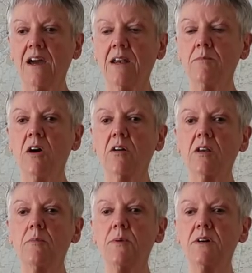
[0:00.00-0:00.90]
And I'm not
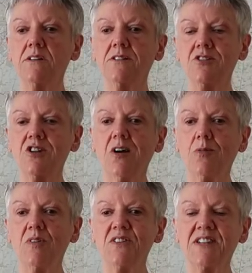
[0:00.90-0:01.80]
going to burden Joe
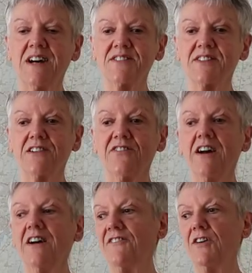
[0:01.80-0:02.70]
with the task of
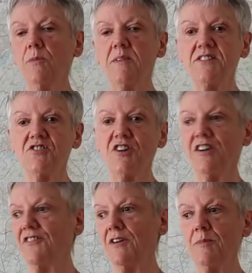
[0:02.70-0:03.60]
film this,
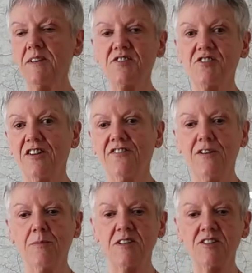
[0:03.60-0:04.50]
Joe, film this, Joe,
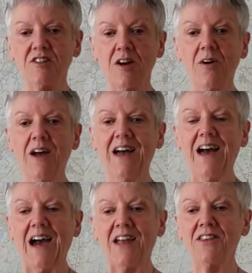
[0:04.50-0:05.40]
film this, Joe.
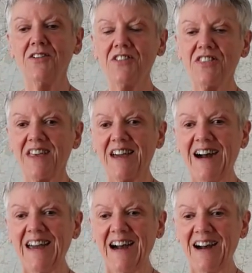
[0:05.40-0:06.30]
And the other thing
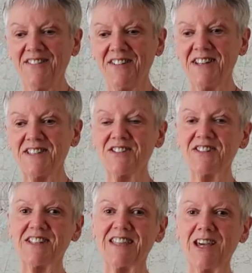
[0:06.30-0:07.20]
I have, and it's
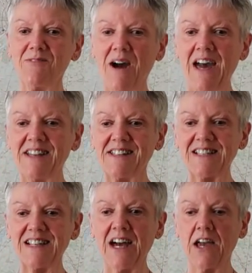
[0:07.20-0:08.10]
just a thing in my head,
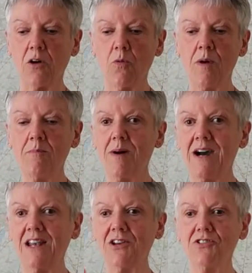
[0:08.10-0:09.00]
is like when
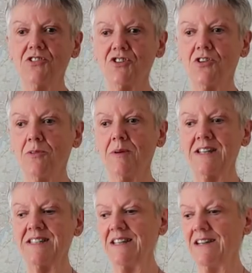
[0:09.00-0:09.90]
my lunch or my
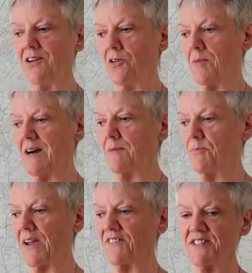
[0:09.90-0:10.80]
dinner or my
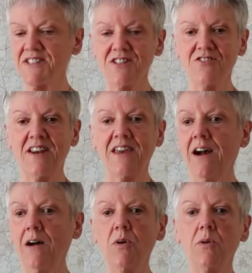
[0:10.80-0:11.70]
breakfast is ready,
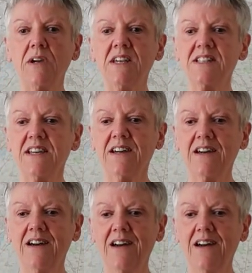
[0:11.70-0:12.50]
I want to eat it.